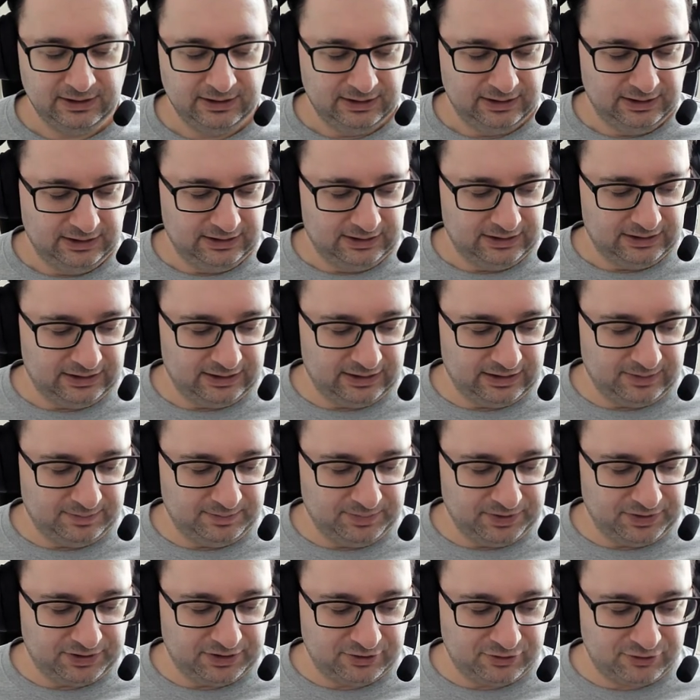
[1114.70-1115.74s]

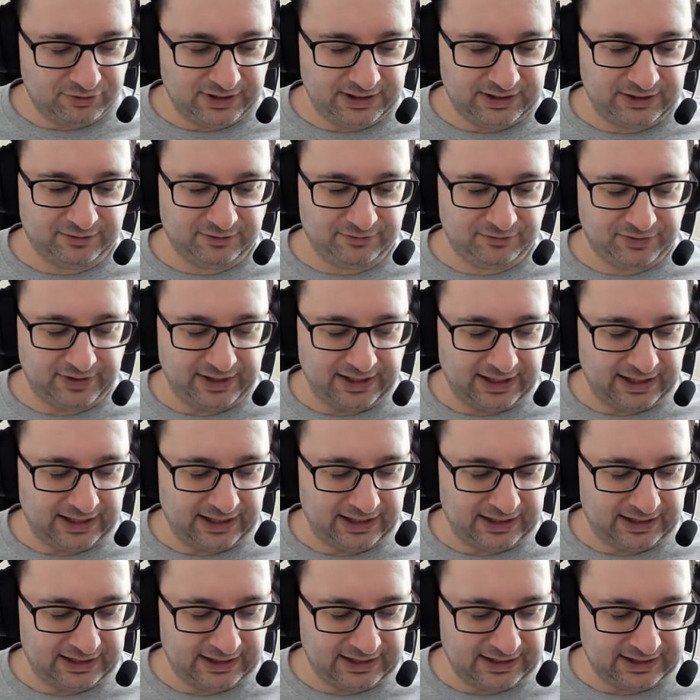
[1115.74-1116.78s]
But the trade-off there
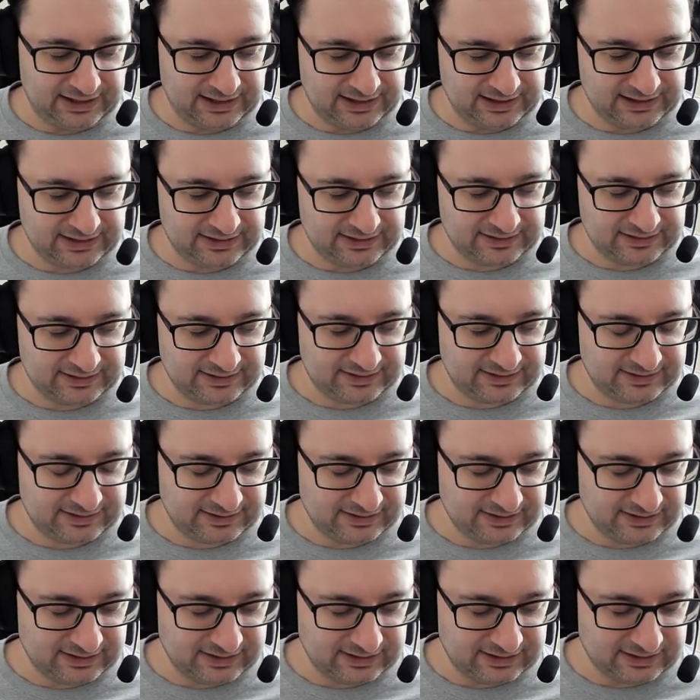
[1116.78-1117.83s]
is
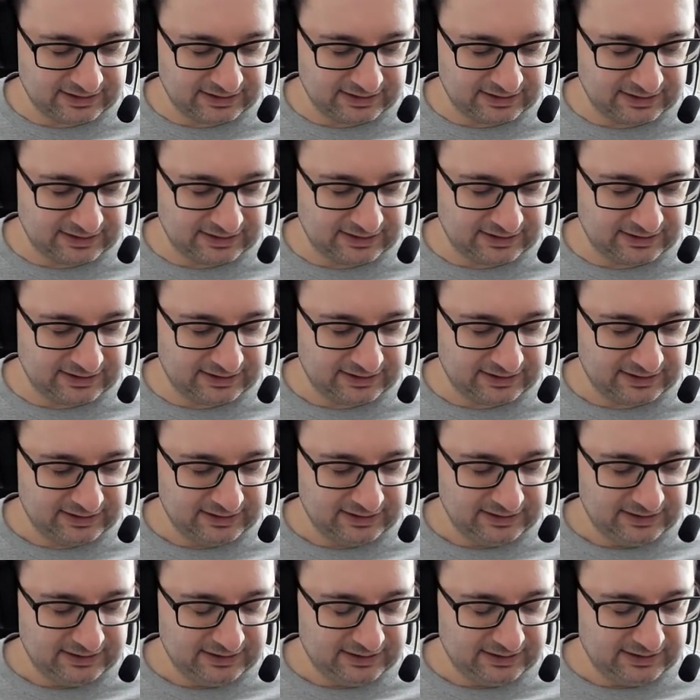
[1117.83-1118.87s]

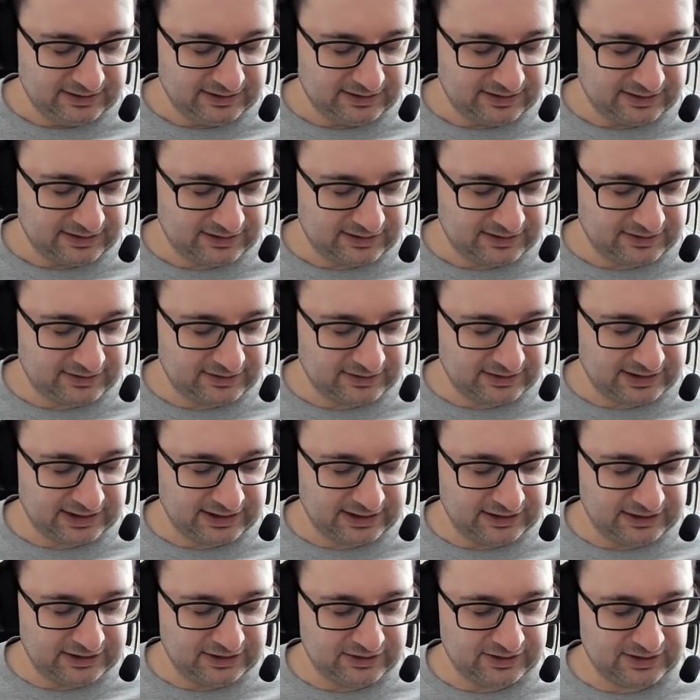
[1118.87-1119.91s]

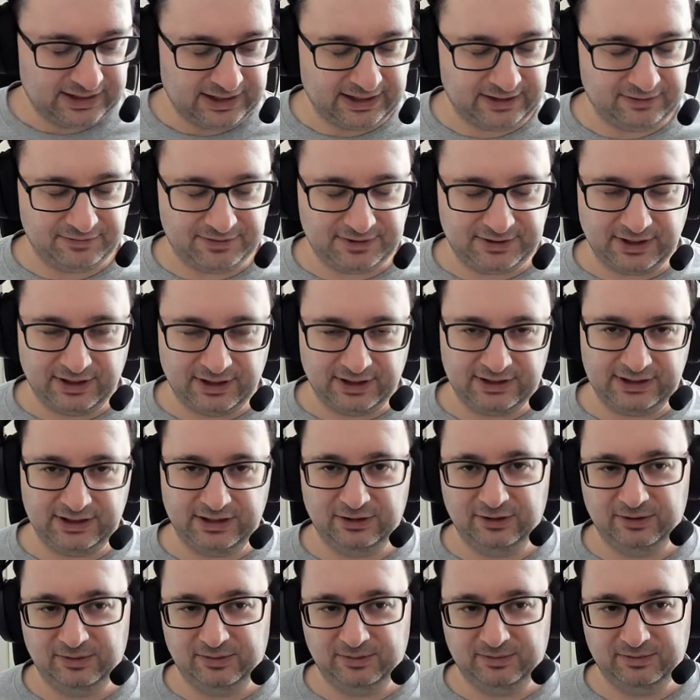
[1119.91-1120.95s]
you're kind of starting
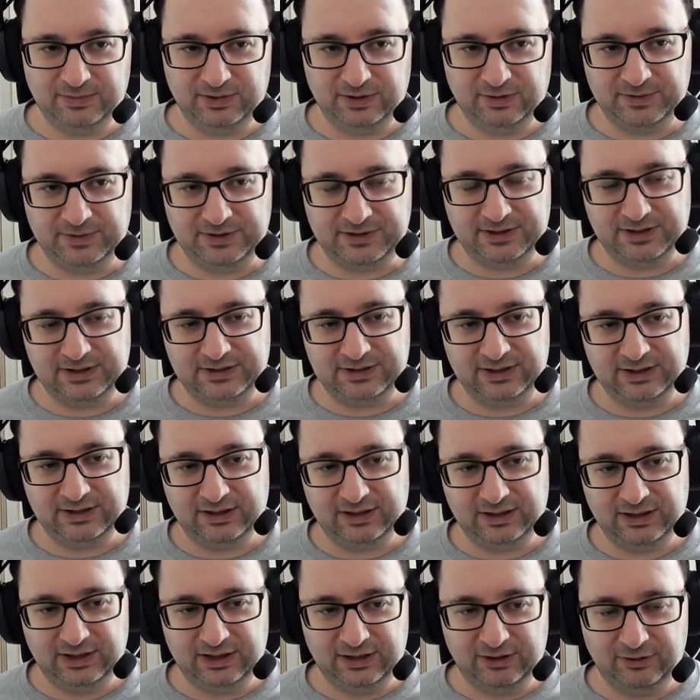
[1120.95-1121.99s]
almost at
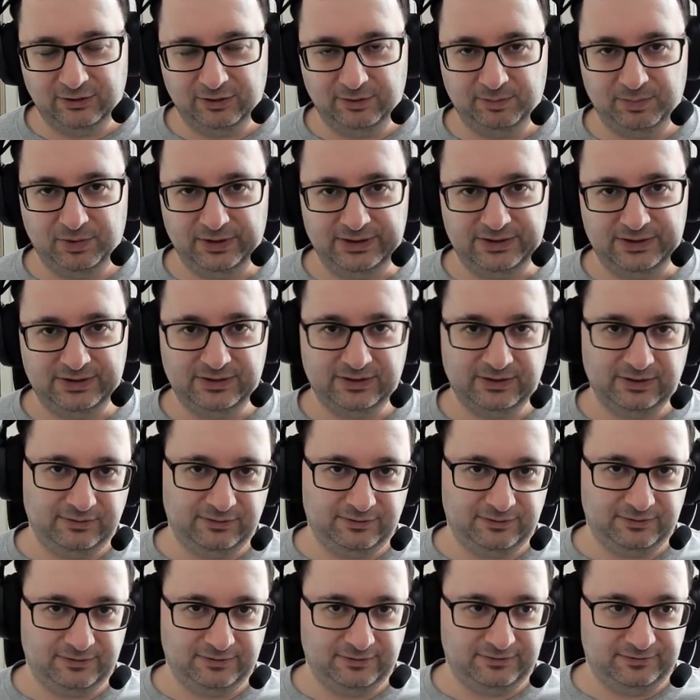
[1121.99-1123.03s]
a lower point of
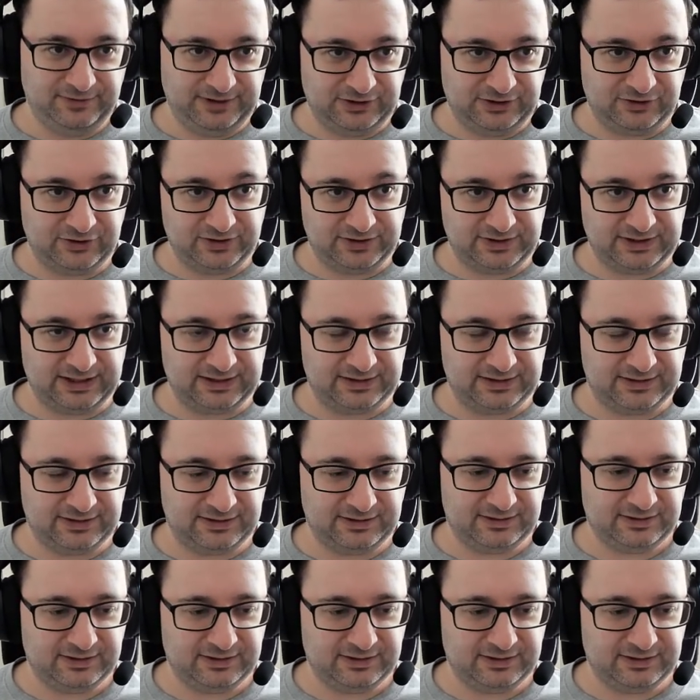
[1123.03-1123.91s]
feature sets,